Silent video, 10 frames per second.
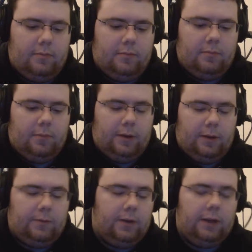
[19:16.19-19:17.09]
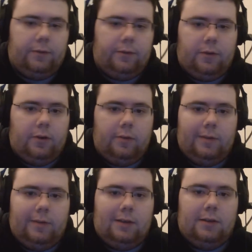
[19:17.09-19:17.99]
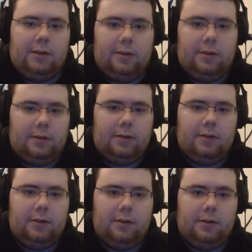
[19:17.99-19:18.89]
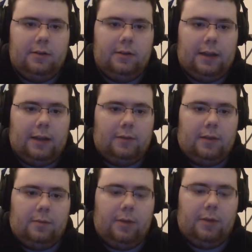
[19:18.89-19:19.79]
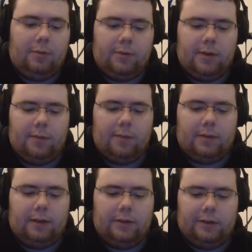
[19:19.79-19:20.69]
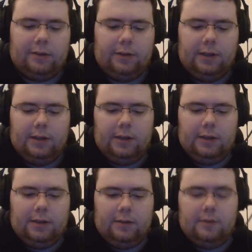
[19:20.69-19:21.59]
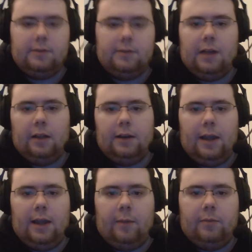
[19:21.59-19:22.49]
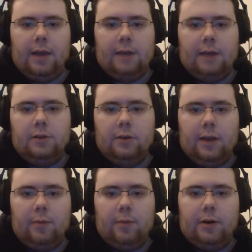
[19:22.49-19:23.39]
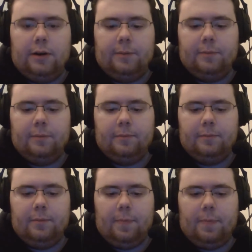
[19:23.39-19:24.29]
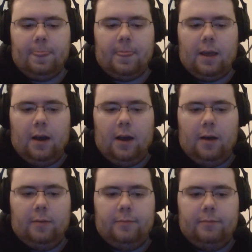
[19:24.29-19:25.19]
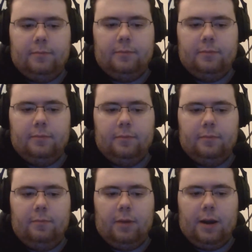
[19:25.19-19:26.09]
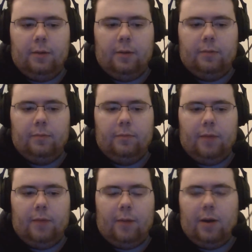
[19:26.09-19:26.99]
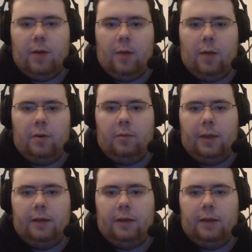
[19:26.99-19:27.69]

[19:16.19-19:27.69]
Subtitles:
But Fallout 4 is meh. That's pretty much what it comes down to. It's a solid game to add to your library. But I wouldn't wait